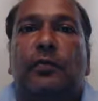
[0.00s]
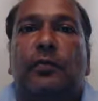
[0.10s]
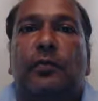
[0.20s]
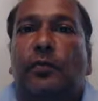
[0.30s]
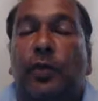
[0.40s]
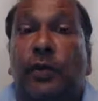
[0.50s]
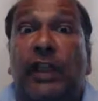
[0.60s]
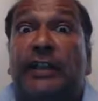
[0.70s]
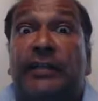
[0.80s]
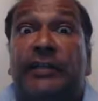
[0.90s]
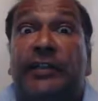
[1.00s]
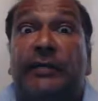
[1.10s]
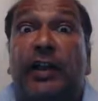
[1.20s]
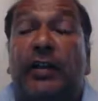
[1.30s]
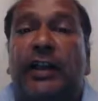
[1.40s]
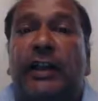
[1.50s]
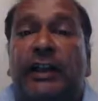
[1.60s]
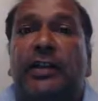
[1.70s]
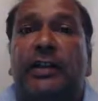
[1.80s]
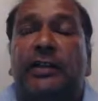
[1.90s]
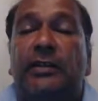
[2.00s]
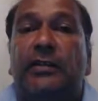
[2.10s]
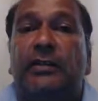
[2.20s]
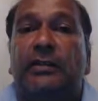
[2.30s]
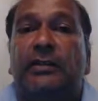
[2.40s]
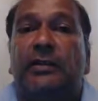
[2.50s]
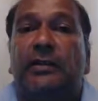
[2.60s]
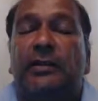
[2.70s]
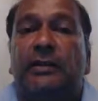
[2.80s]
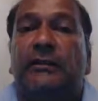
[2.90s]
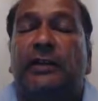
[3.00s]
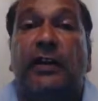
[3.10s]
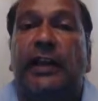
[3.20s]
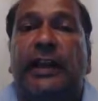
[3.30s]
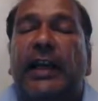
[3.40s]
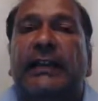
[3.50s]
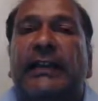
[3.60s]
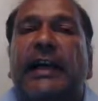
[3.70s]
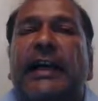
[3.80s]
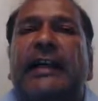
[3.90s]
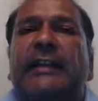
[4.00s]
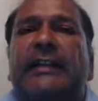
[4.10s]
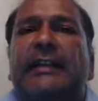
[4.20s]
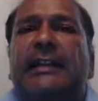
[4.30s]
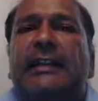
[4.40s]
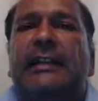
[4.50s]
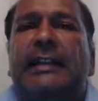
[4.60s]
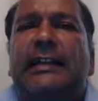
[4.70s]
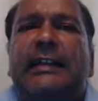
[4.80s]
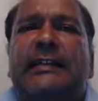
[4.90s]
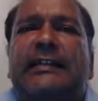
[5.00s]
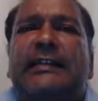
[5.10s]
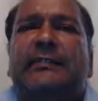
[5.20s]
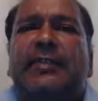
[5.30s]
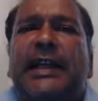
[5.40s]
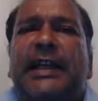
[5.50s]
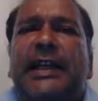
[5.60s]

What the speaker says: the relationship's already good. I've already got that. It's being